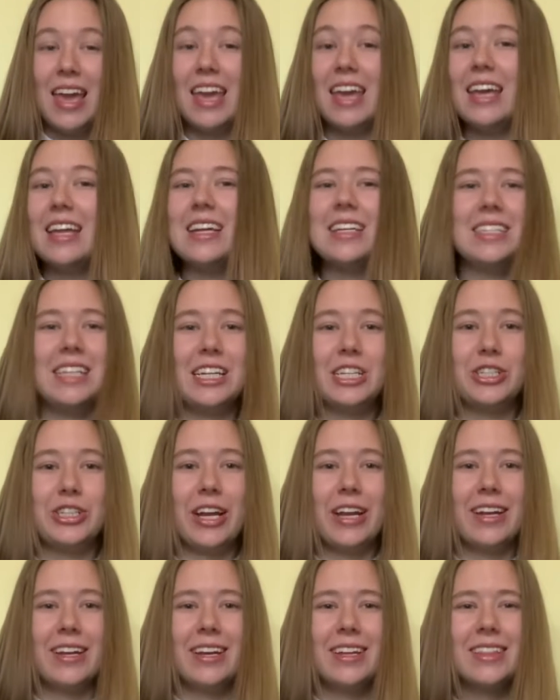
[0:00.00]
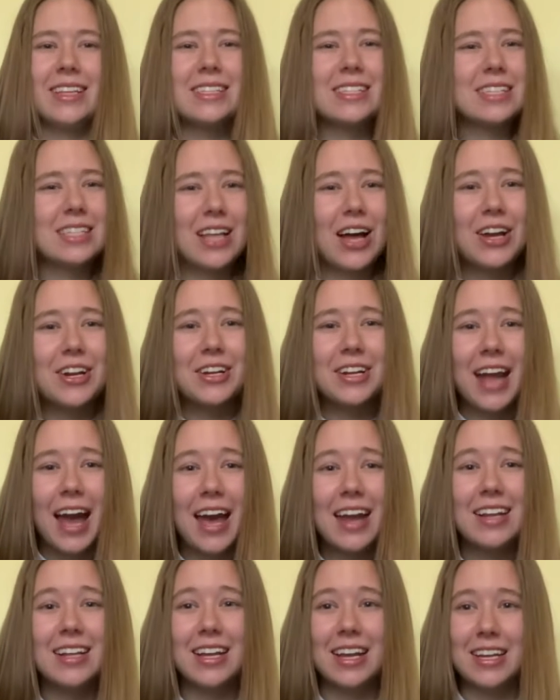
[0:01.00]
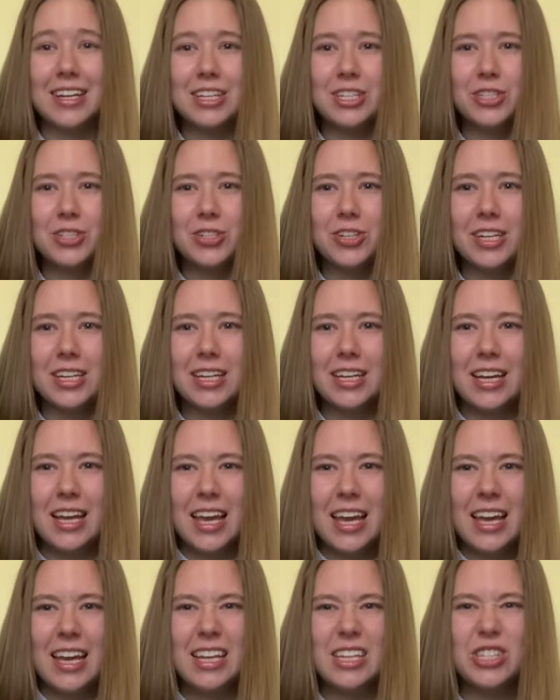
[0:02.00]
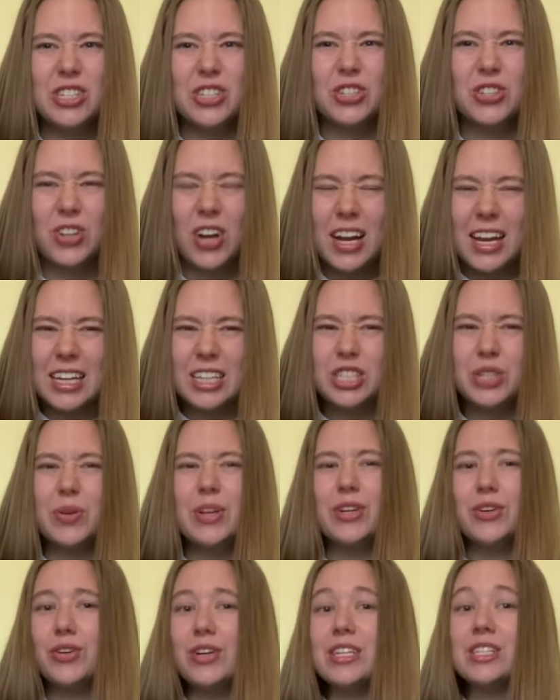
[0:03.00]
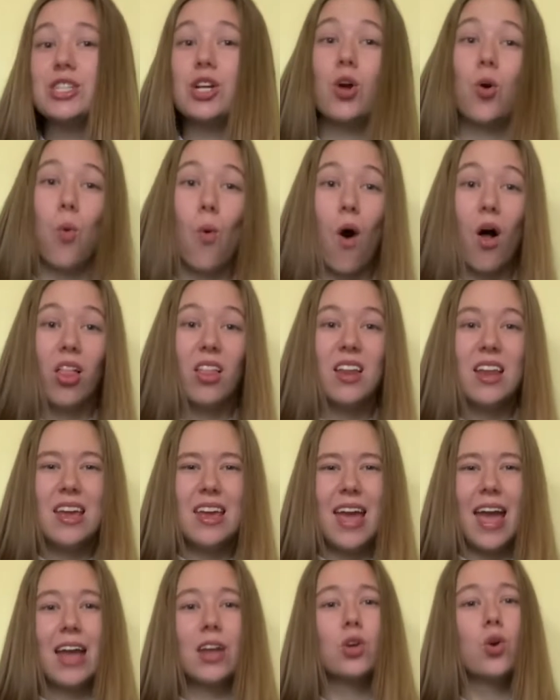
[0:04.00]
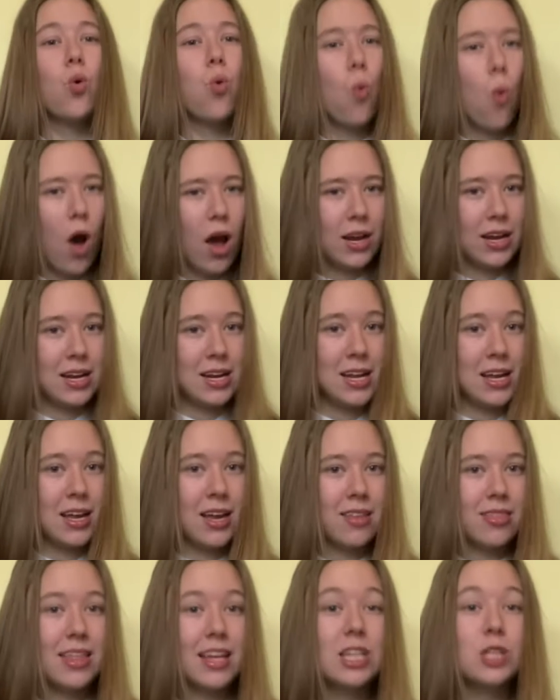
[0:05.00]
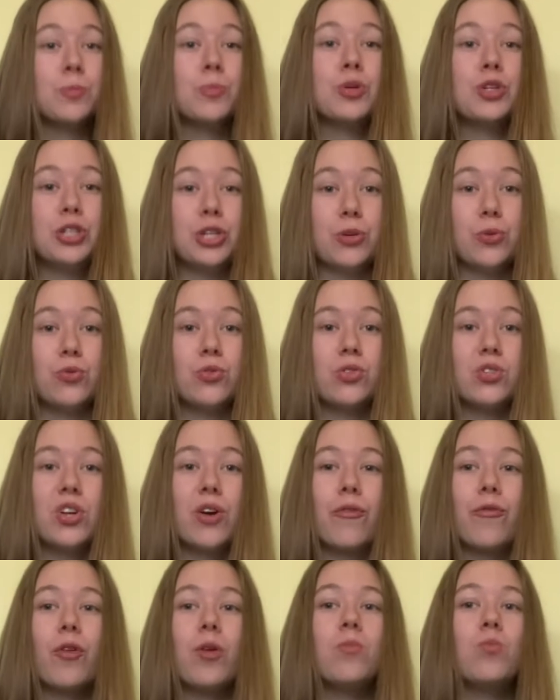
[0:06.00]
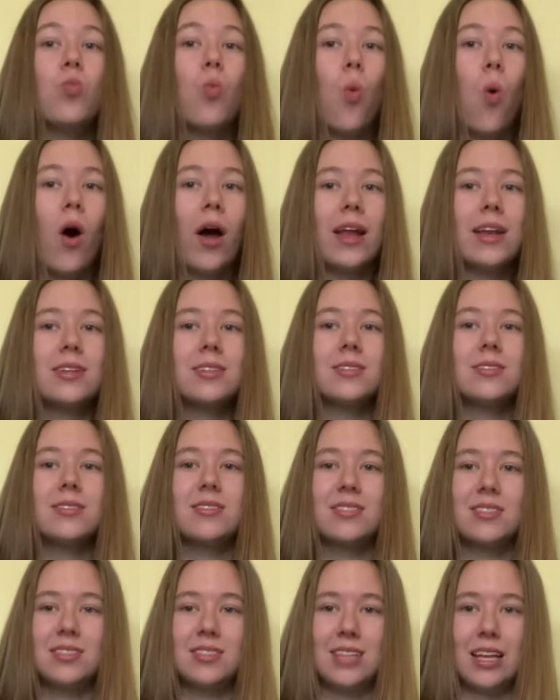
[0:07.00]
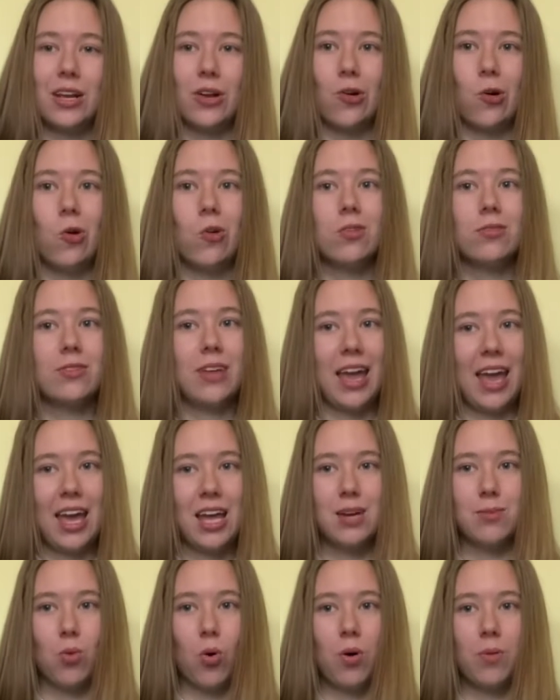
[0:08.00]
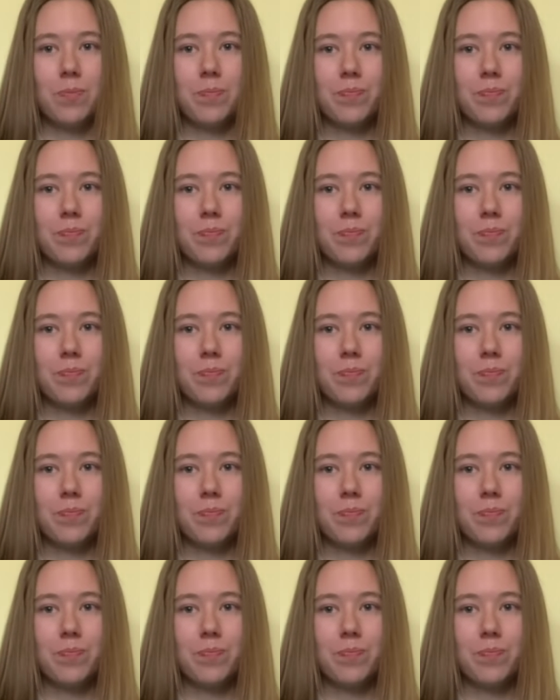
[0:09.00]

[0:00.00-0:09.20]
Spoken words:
In addition, the slaughter cattle industry is trying to increase the quality and quantity that is produced from one single animal.